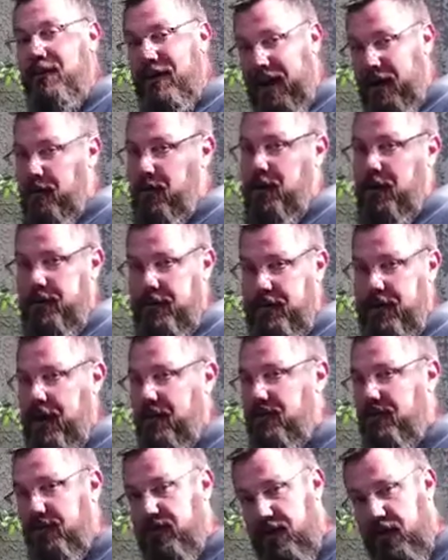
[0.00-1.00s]
not want to do that.
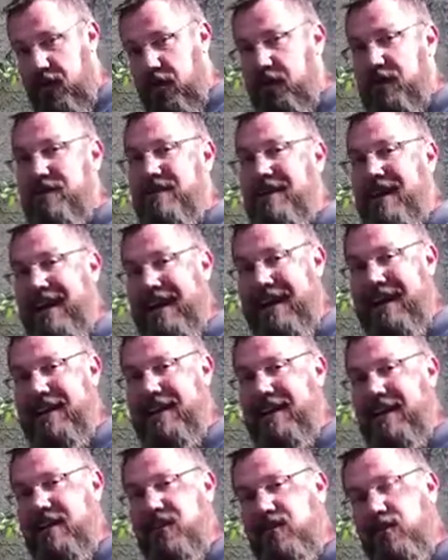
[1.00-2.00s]
So take
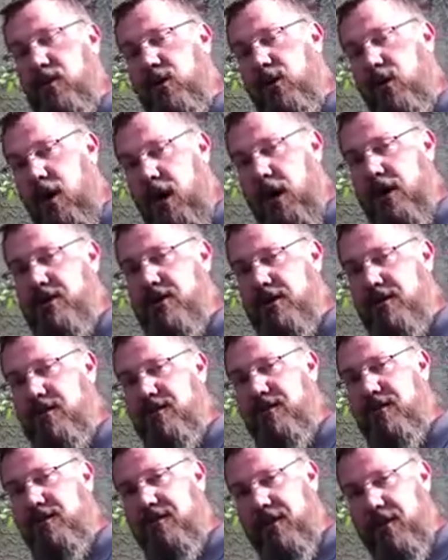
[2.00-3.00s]
these precautions
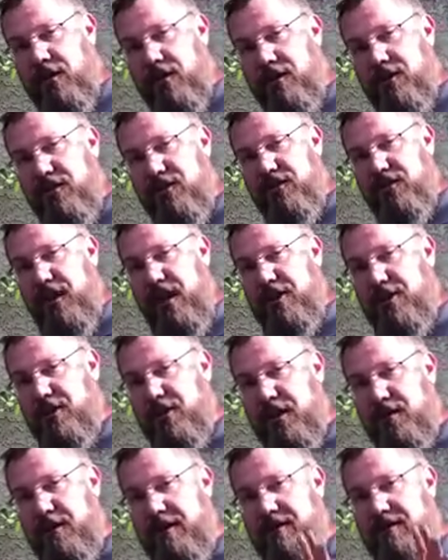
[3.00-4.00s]
first, and you're
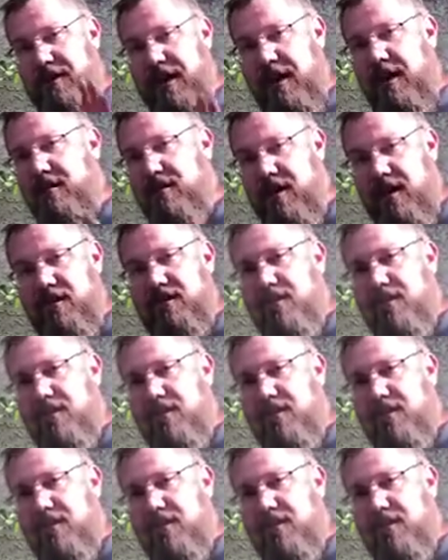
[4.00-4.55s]
going to be very, very